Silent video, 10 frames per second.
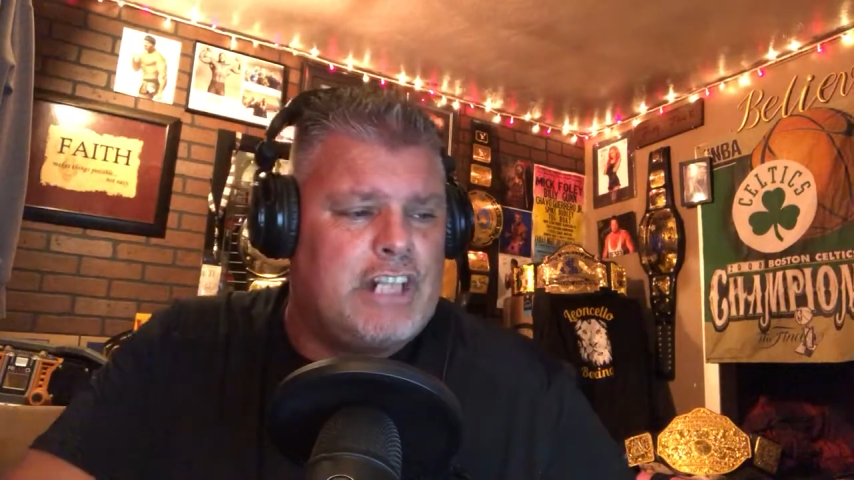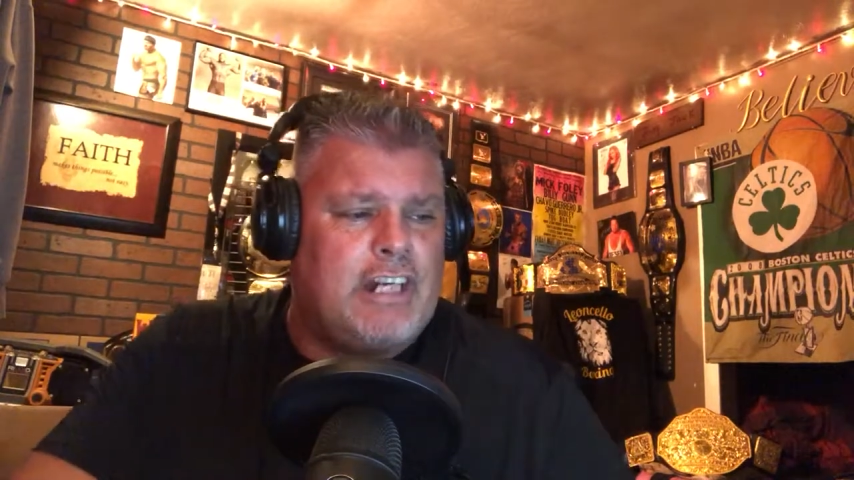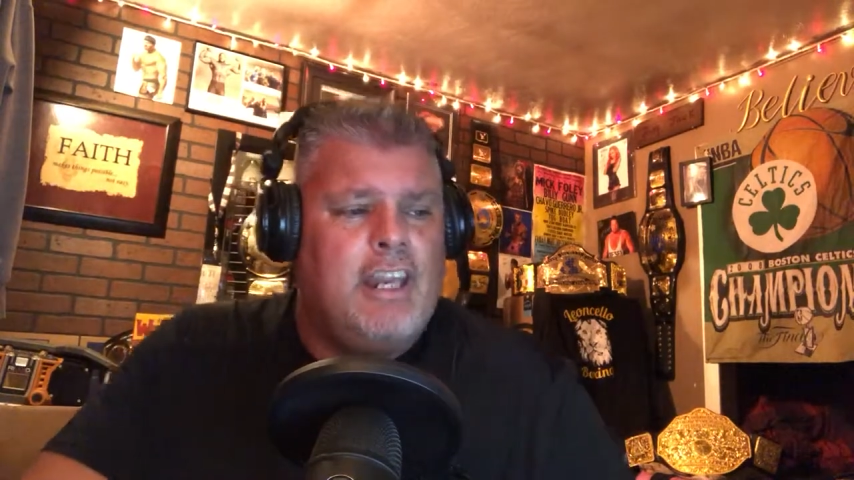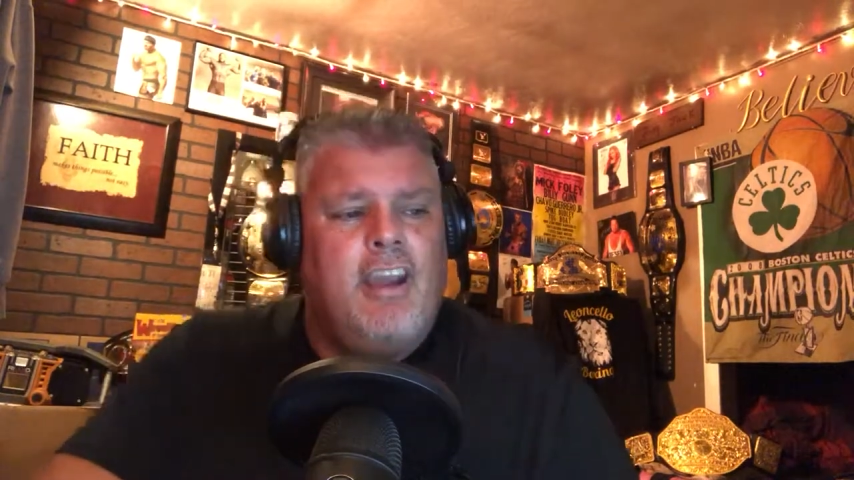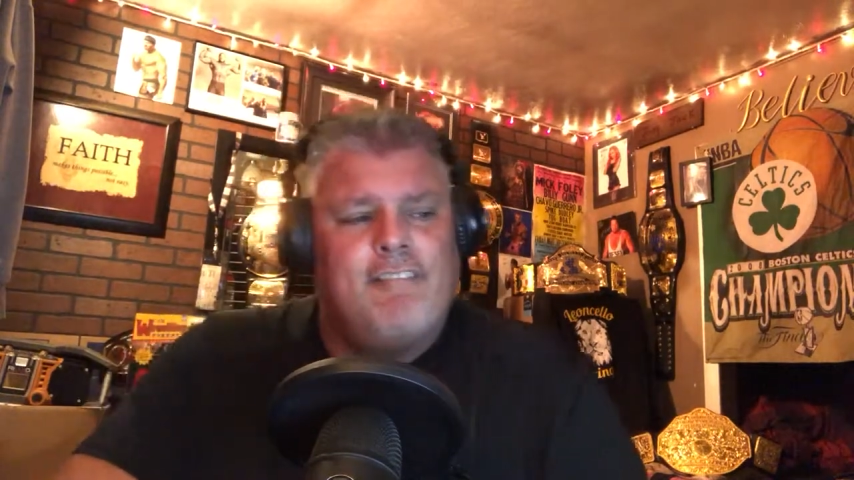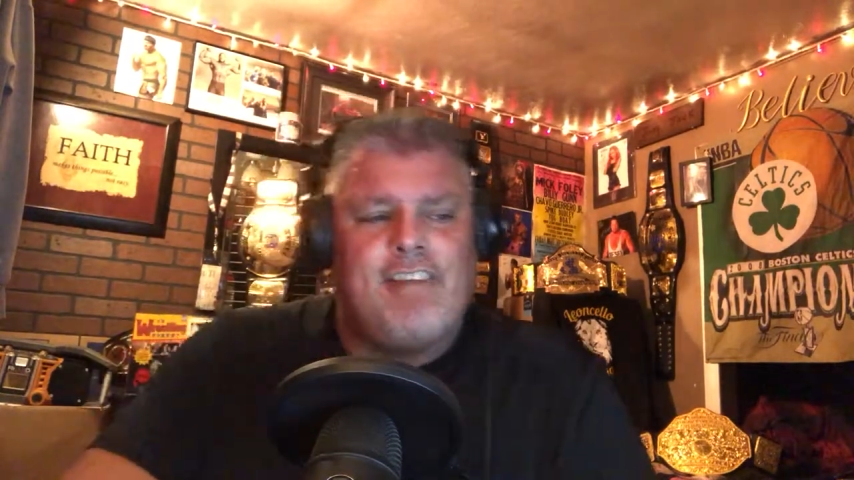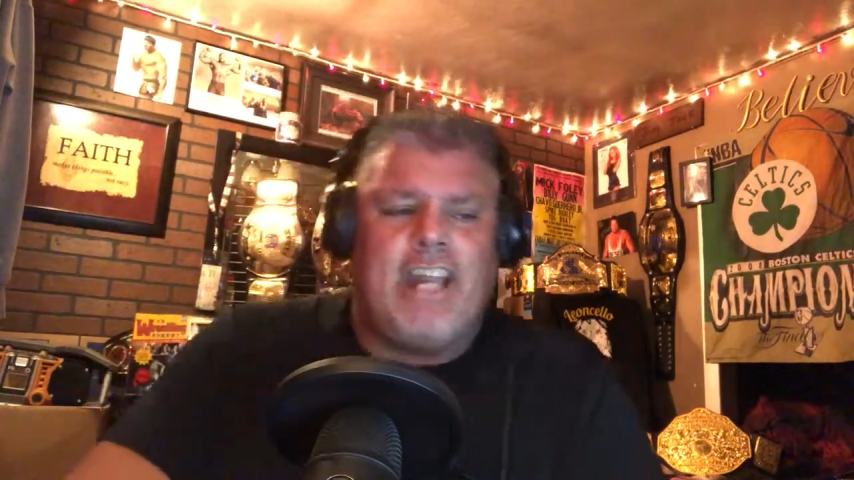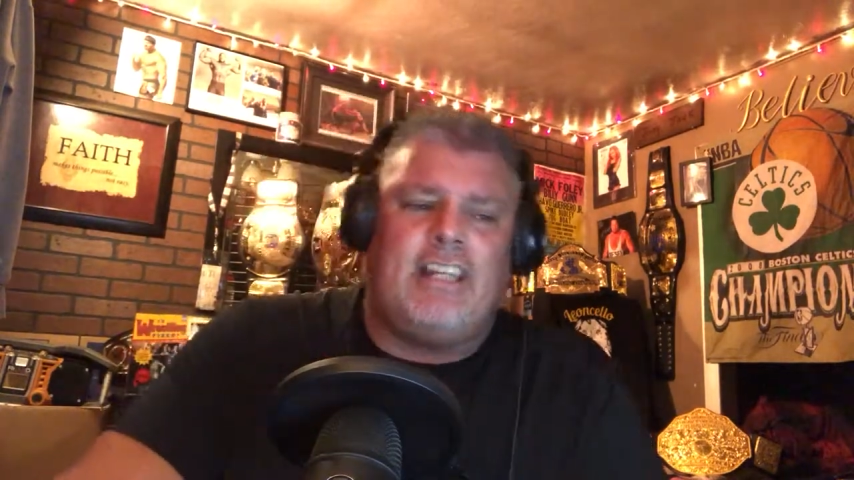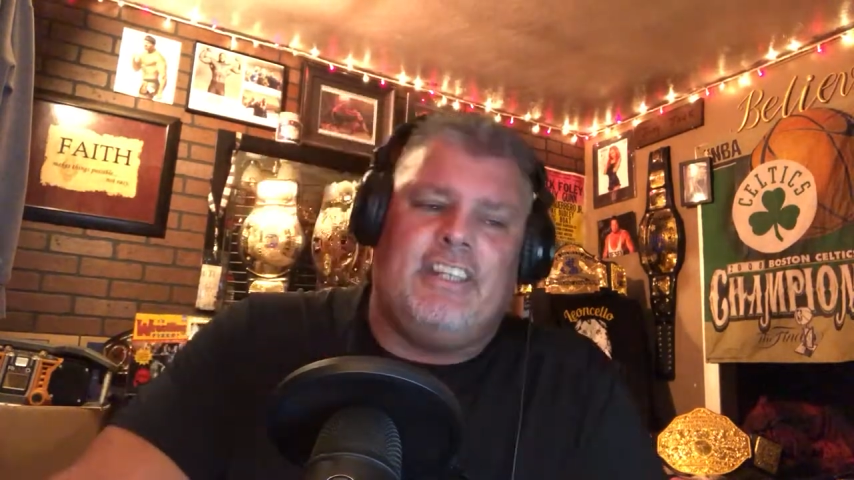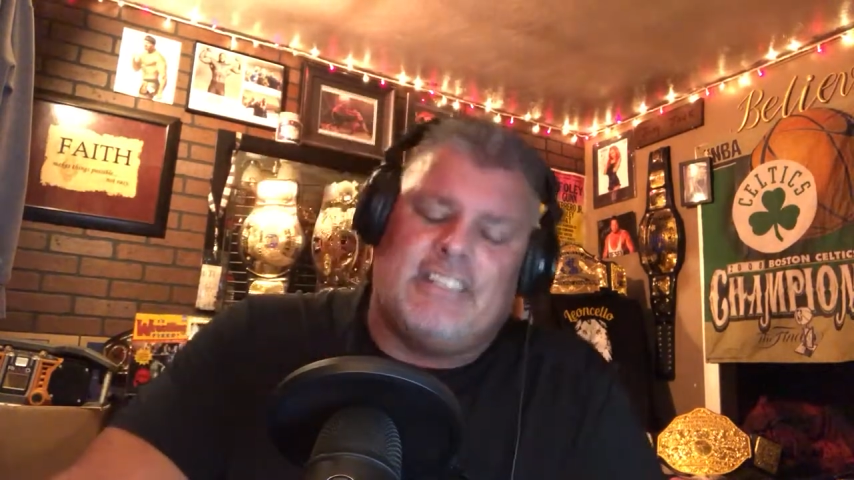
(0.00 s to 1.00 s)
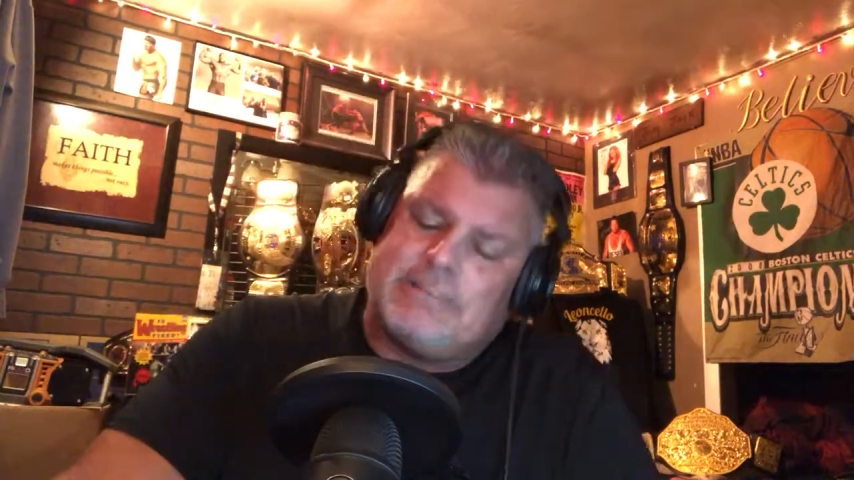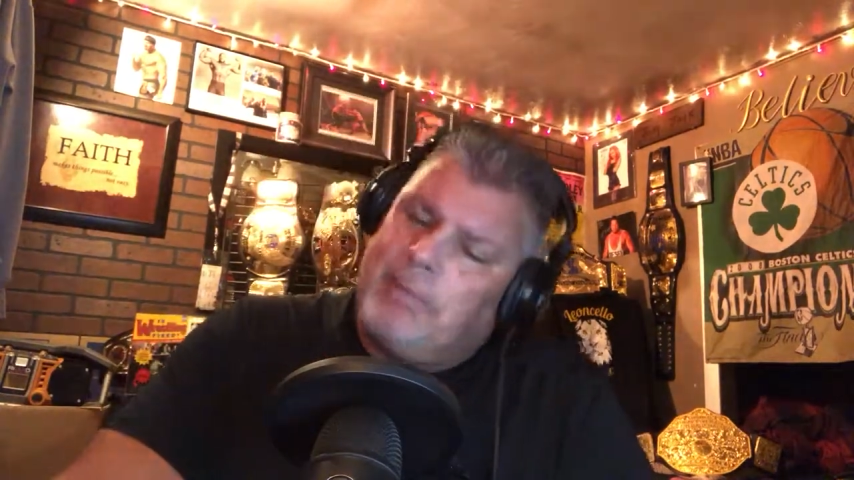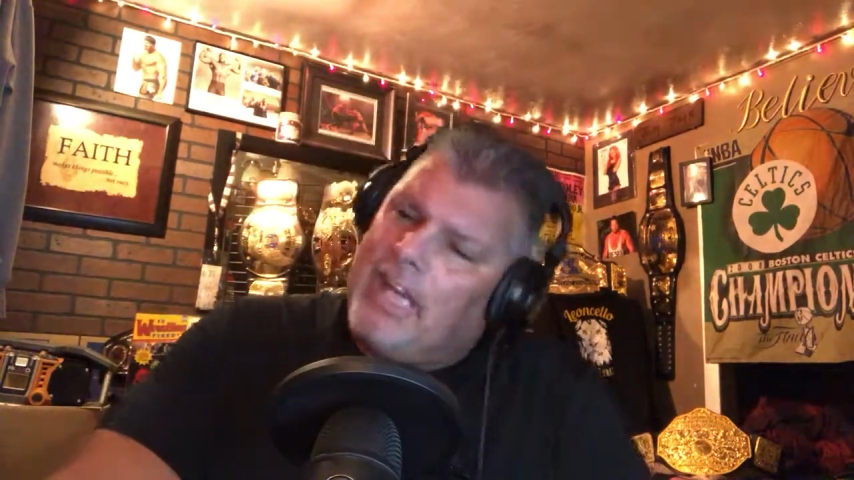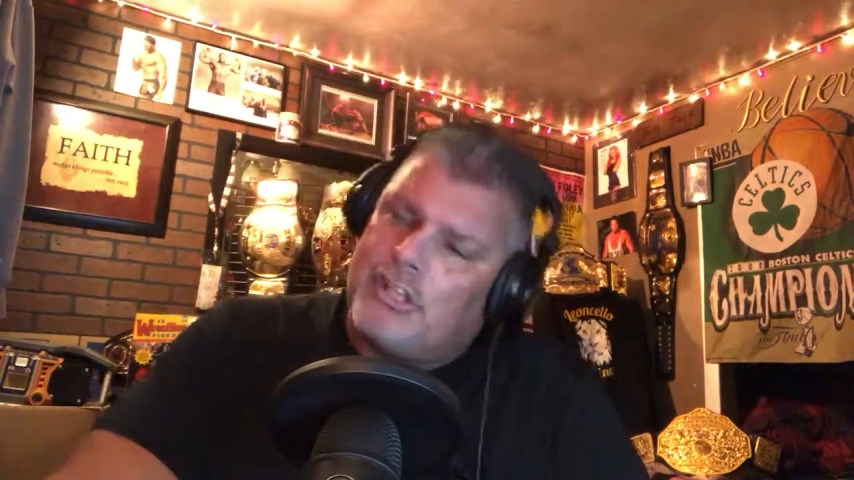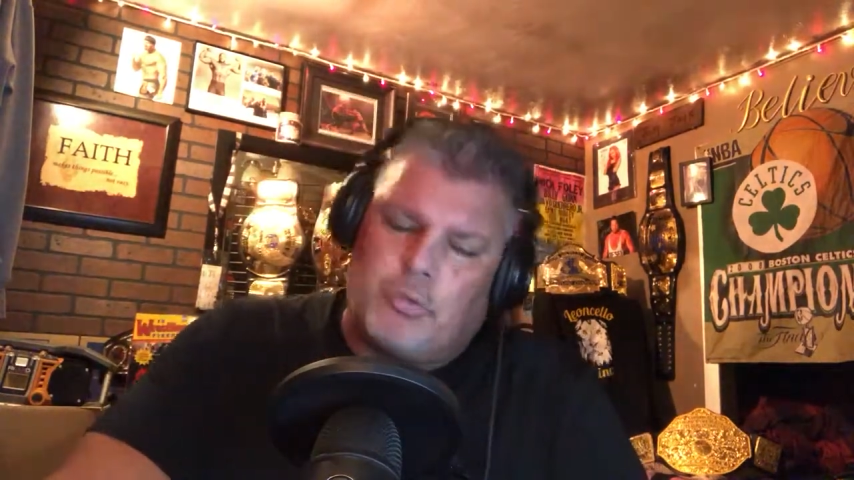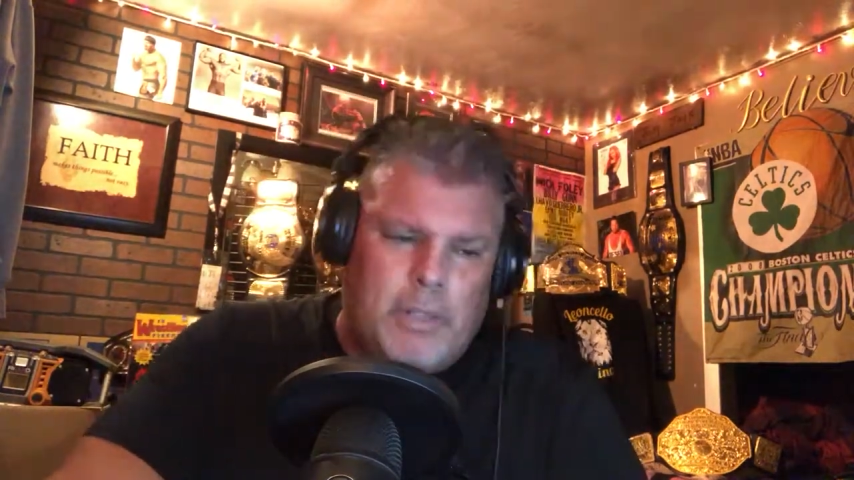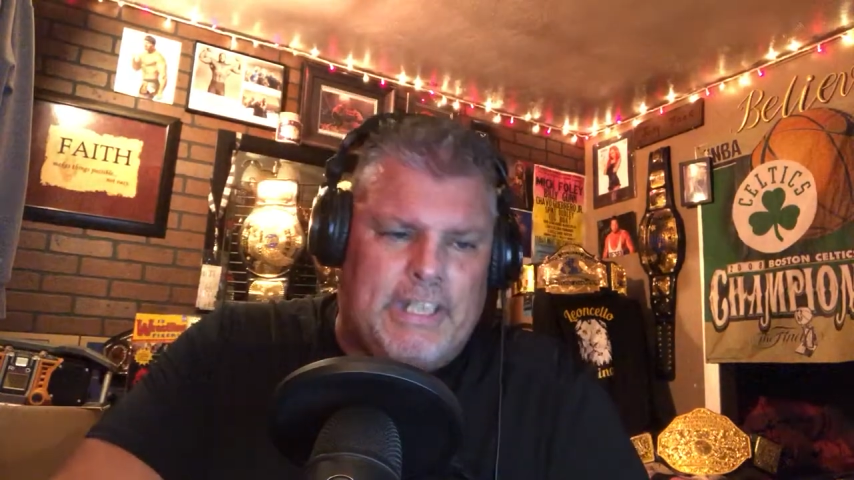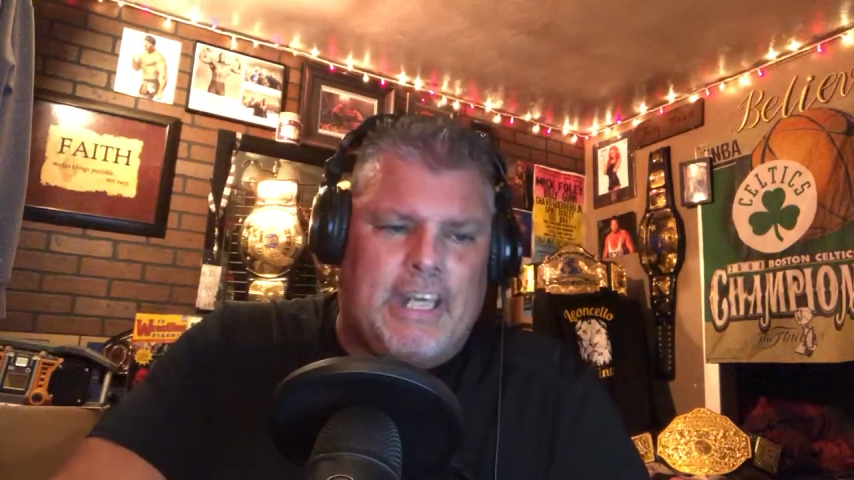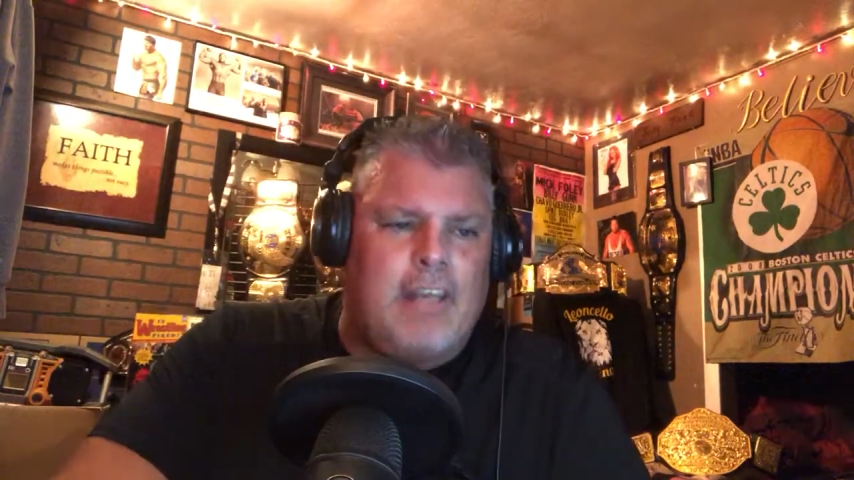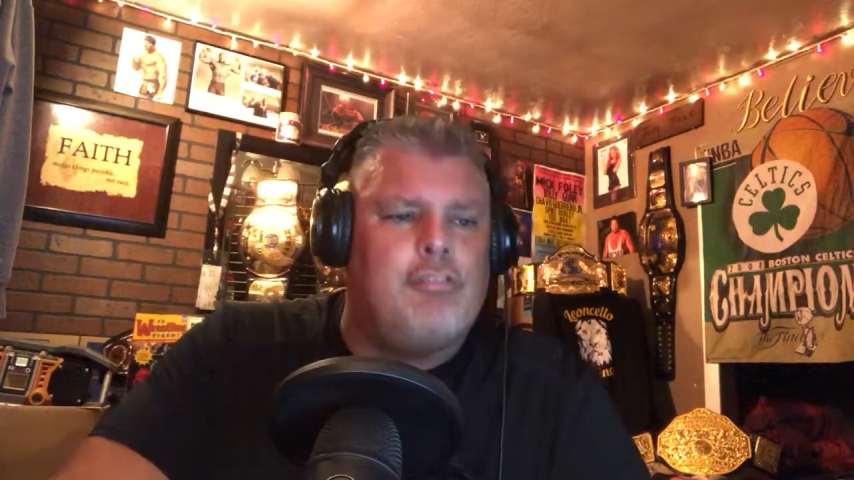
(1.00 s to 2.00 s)
All right, finally, this past
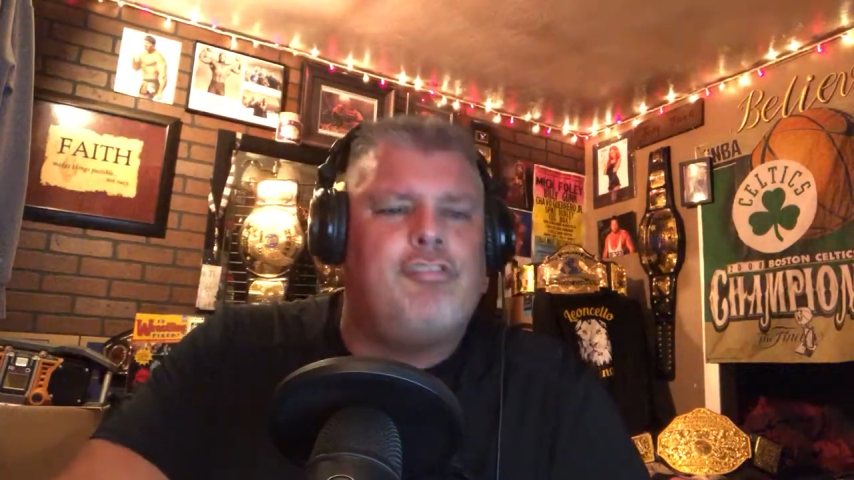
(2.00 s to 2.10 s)
weekend,